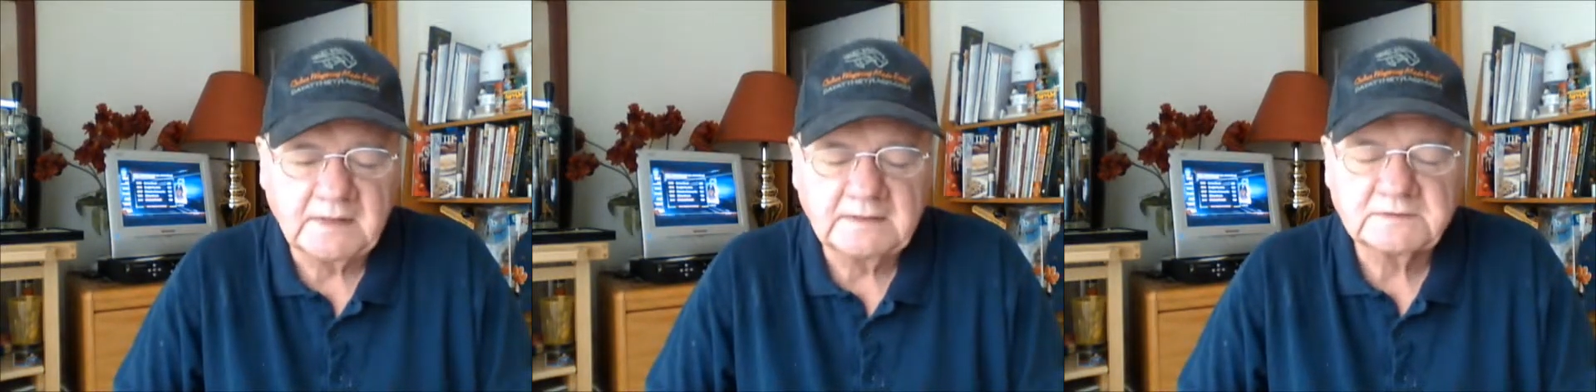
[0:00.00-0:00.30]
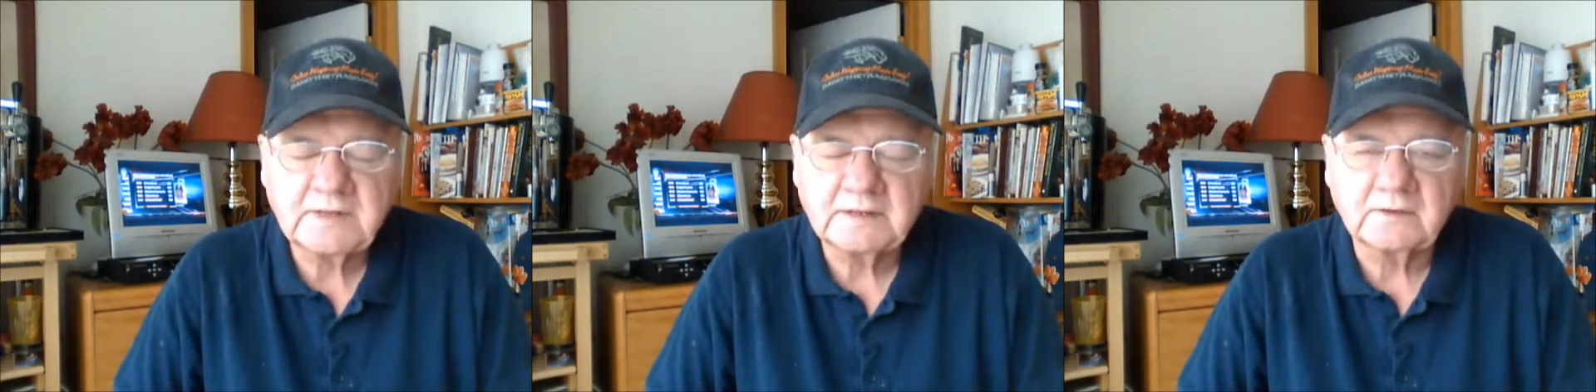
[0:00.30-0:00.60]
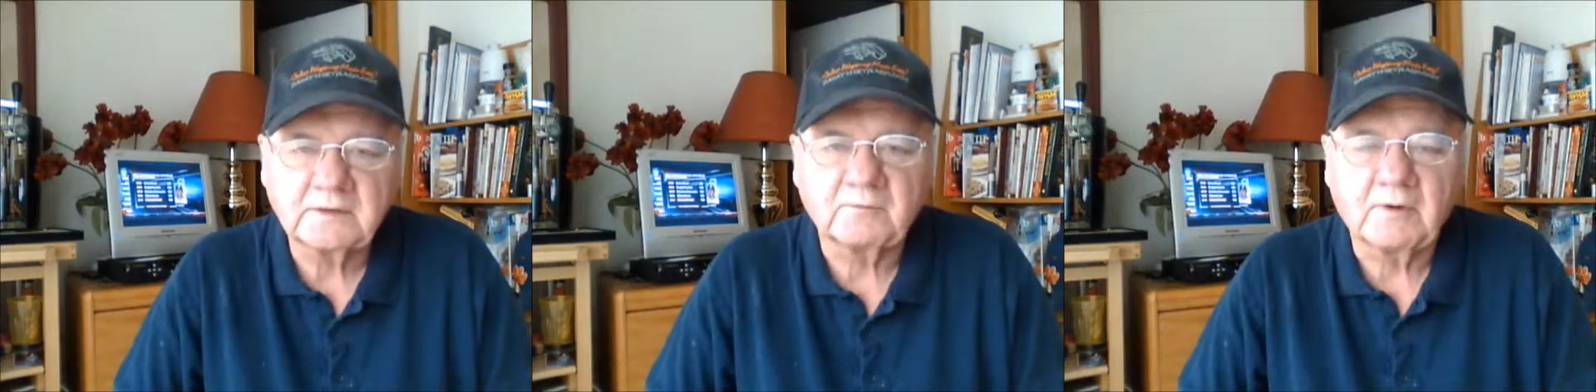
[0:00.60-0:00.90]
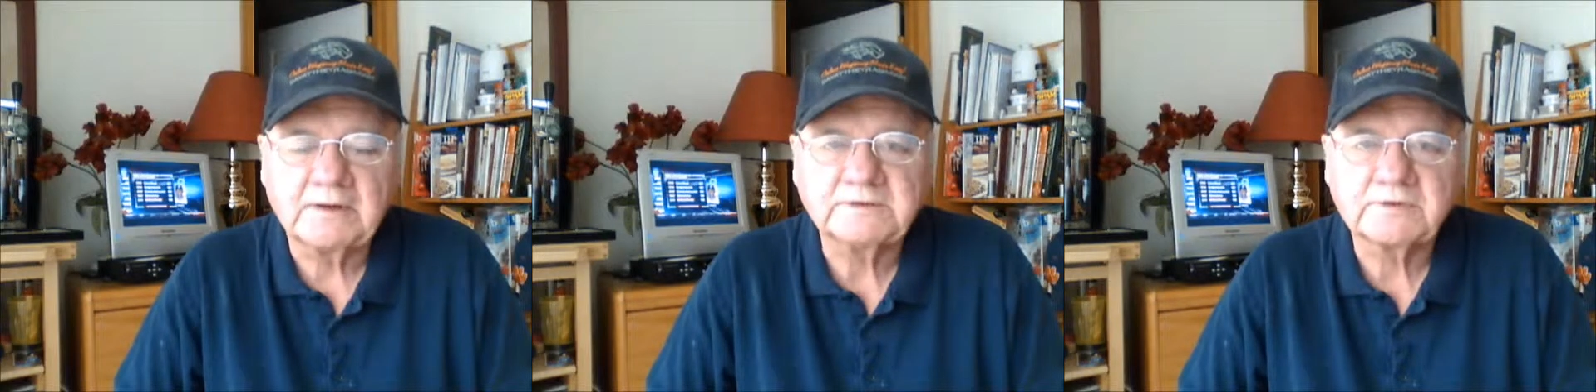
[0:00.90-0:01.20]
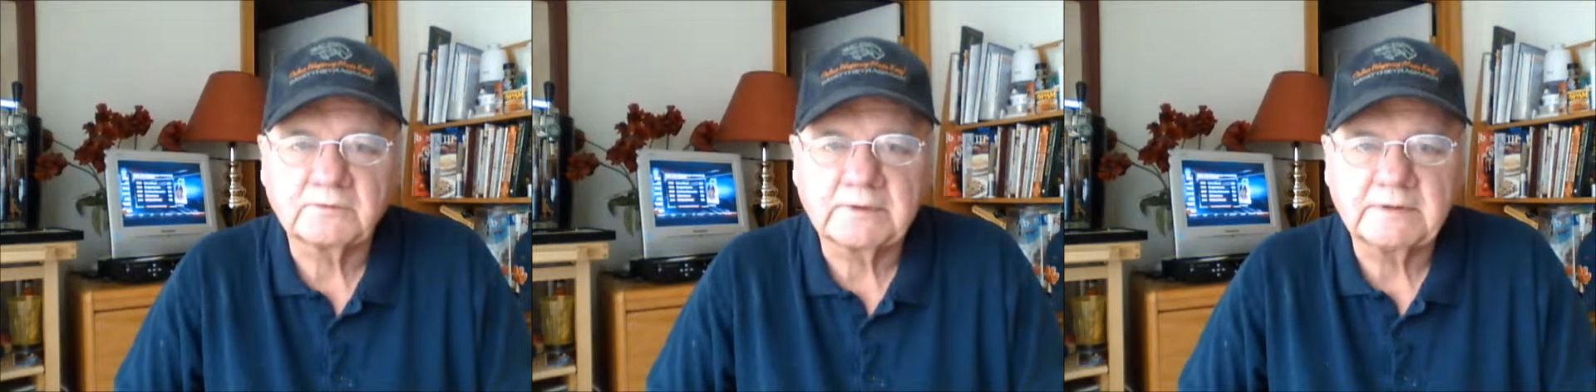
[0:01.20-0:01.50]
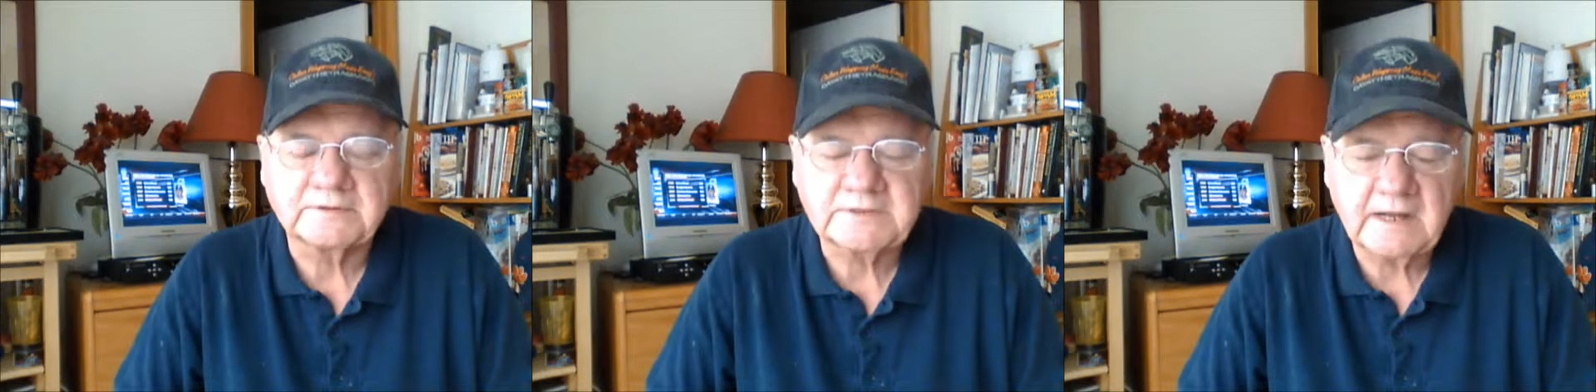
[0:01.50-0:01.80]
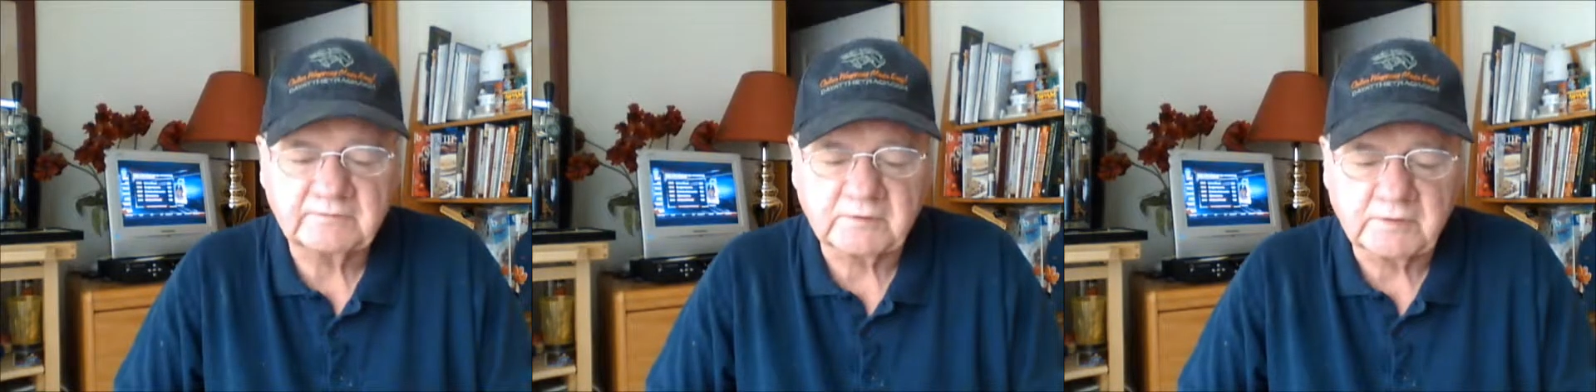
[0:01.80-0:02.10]
Let's take a look at race 3 this
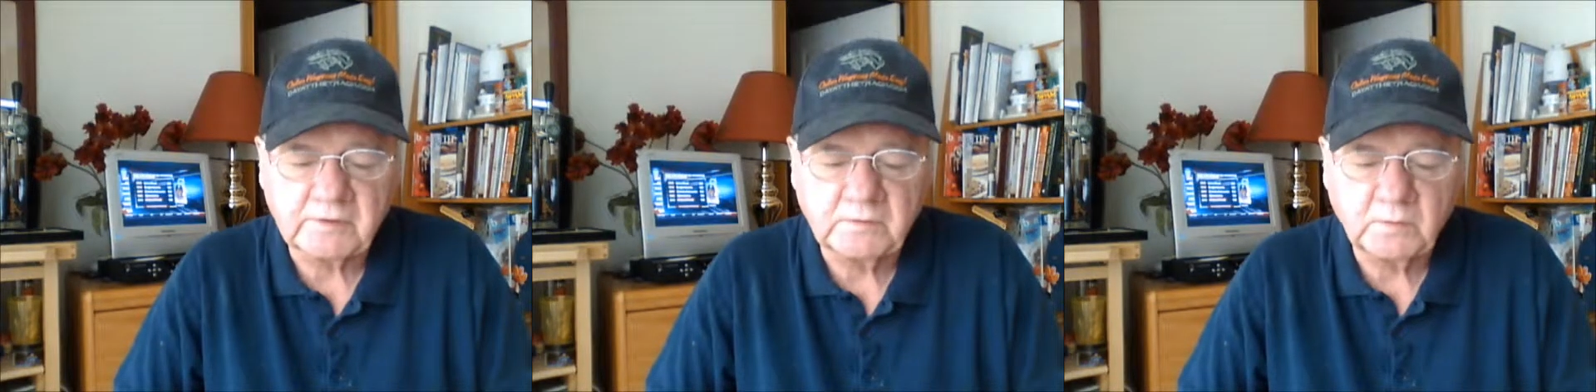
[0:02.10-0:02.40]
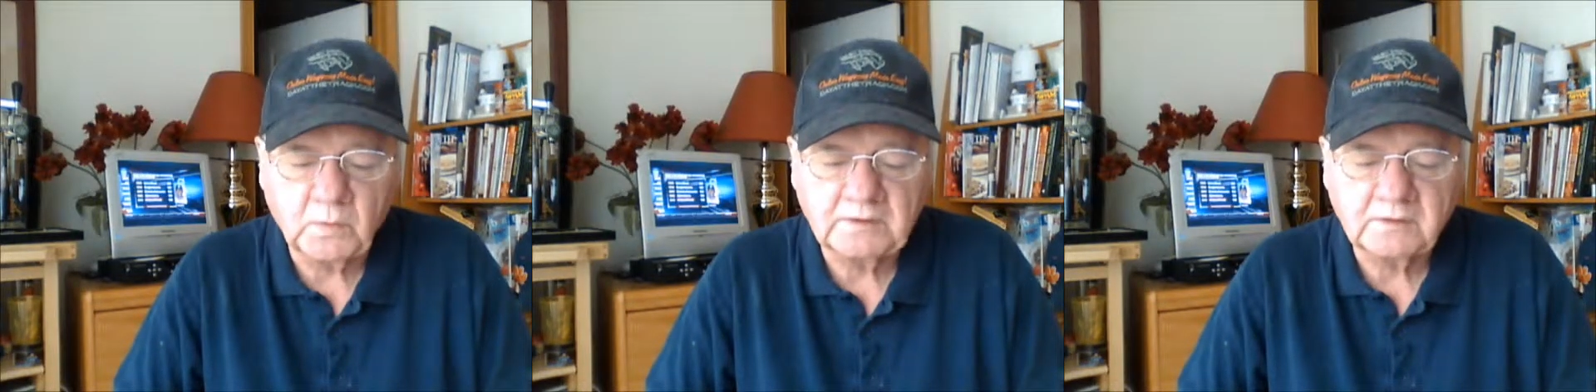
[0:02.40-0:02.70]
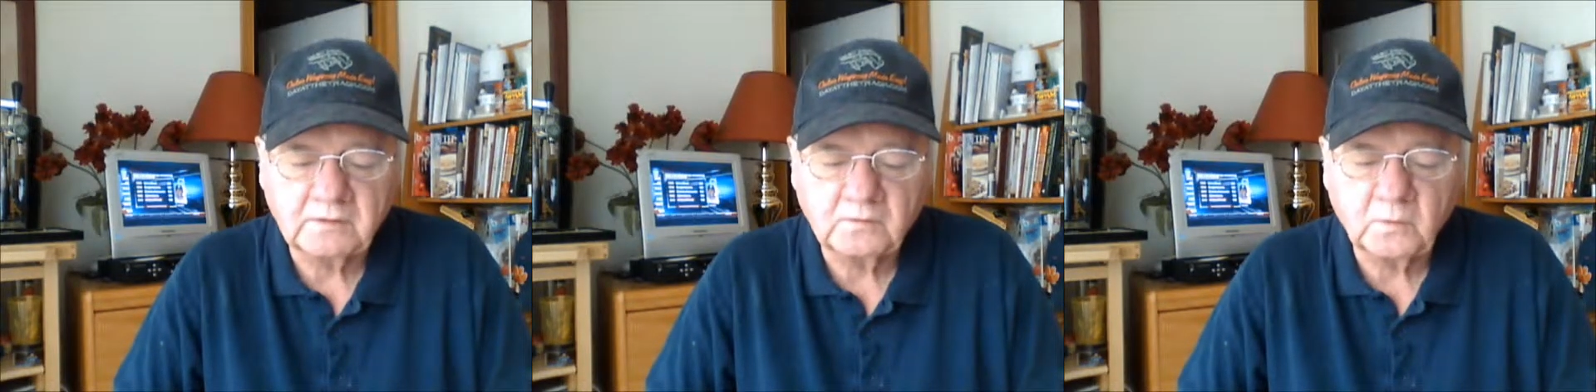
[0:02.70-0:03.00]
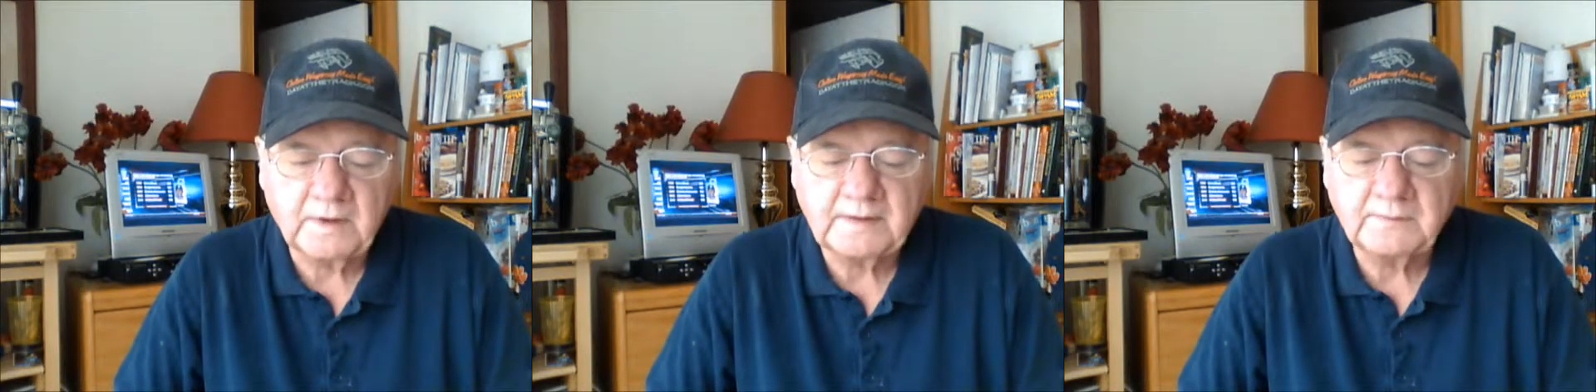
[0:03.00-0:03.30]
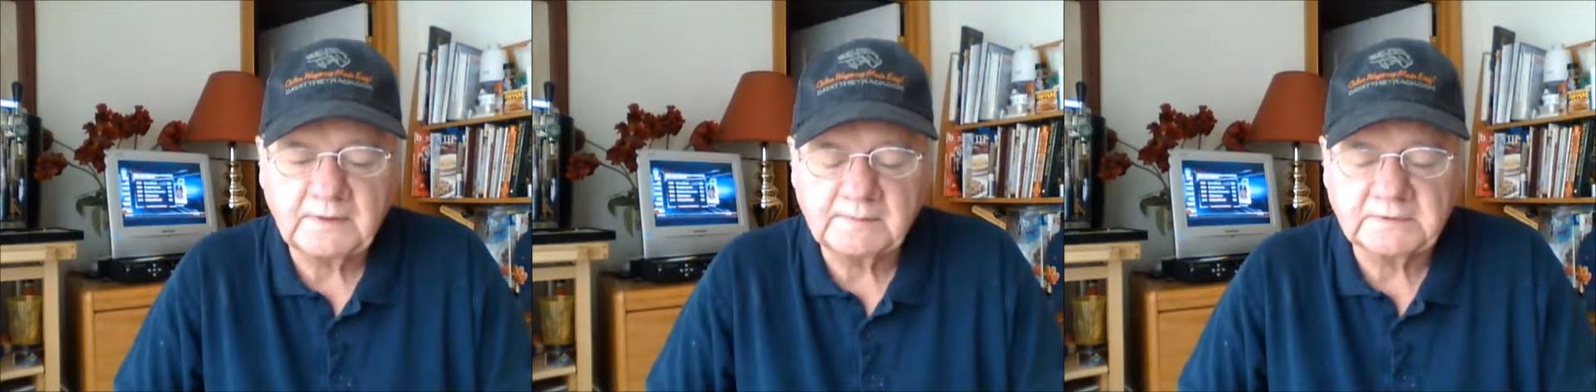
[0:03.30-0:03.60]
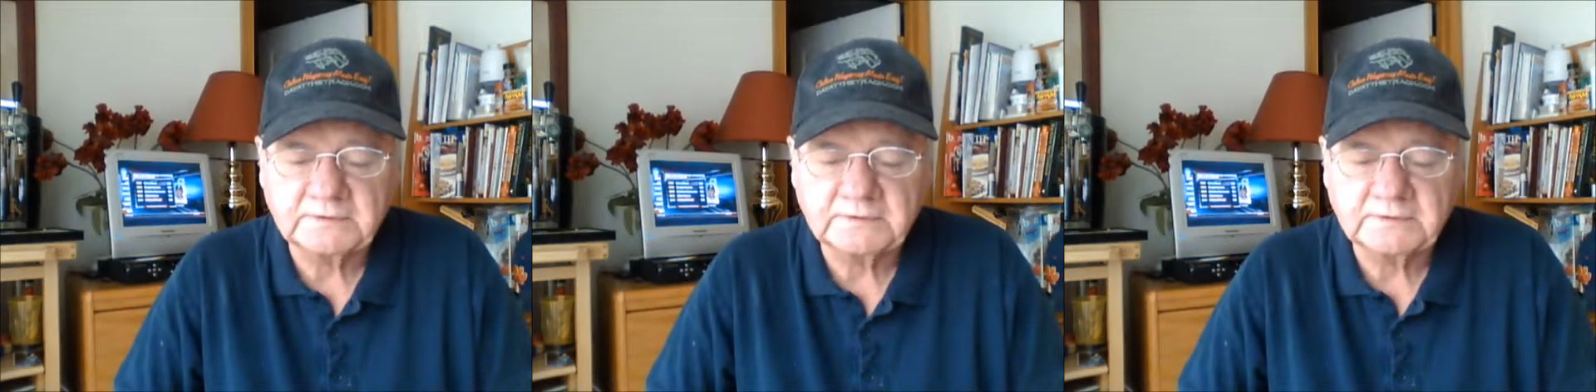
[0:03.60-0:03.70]
afternoon, 1.20 p.m.